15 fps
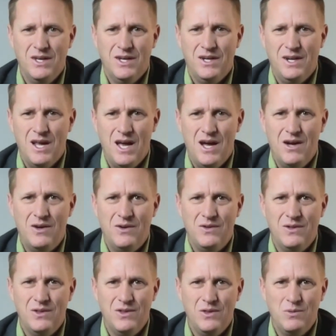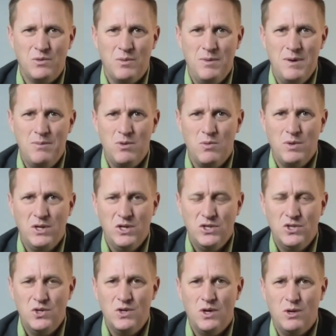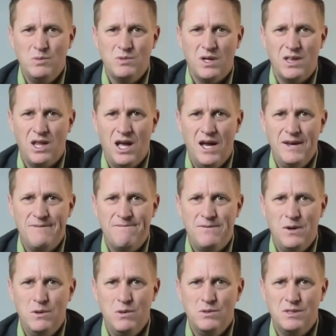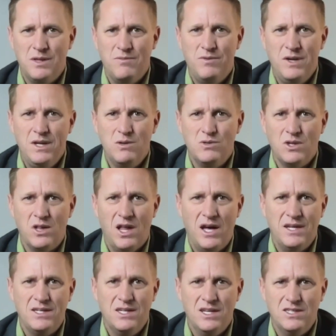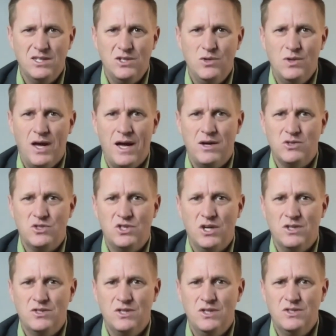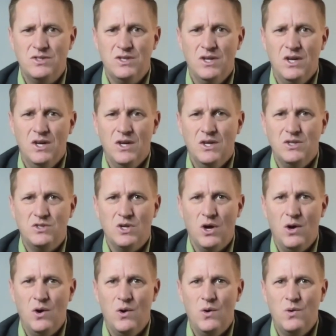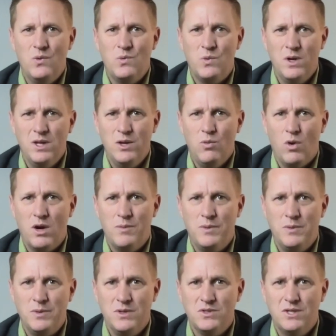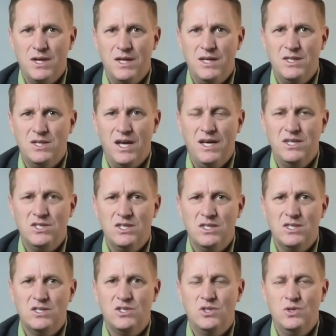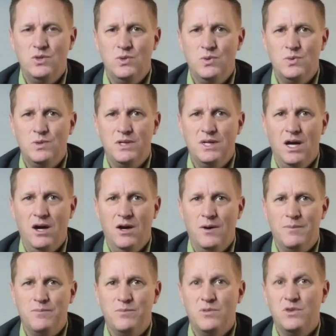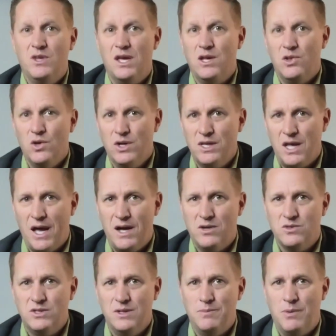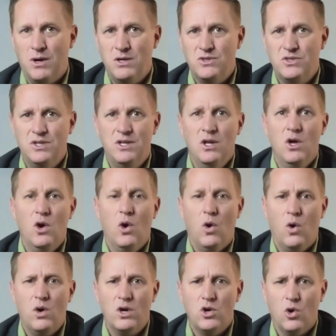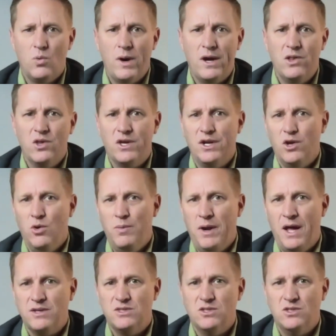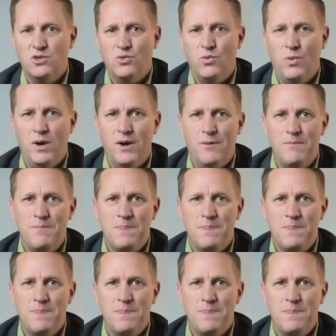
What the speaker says: Now, remember, when you're touring homes online, photos and the videos online doesn't do the house justice. So really working with a real estate agent to take a look at the house in person or go around and look at open houses as well.